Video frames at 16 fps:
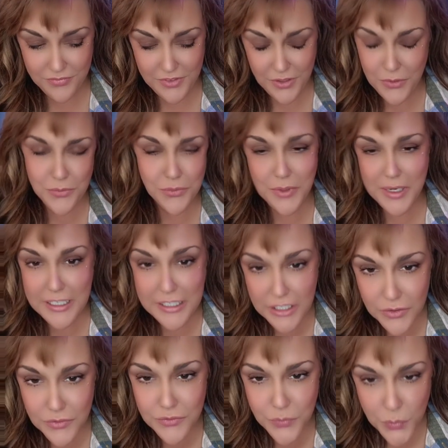
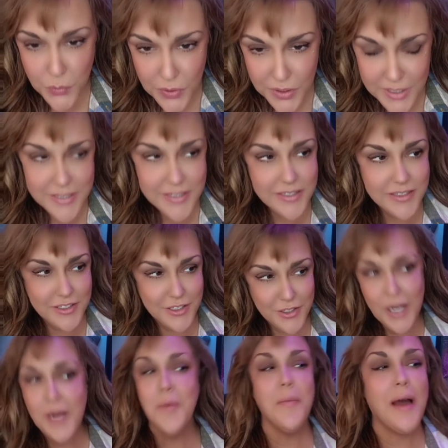radio voice to
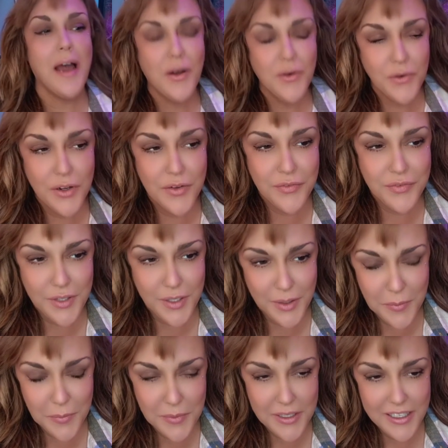come out of
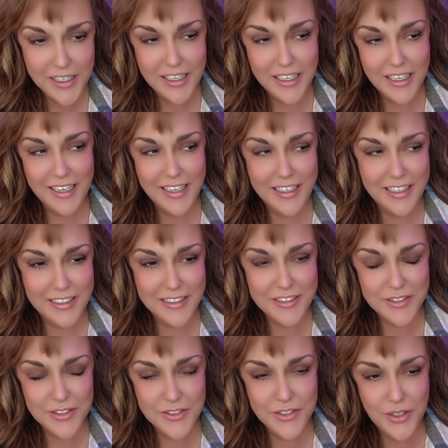him.
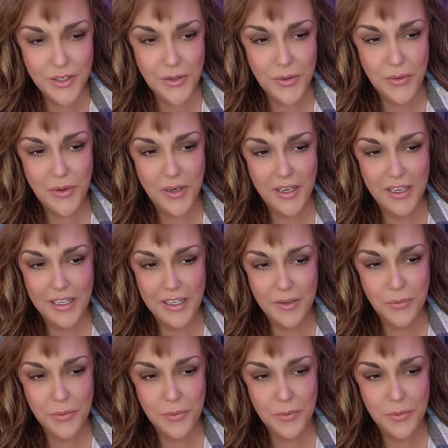And so it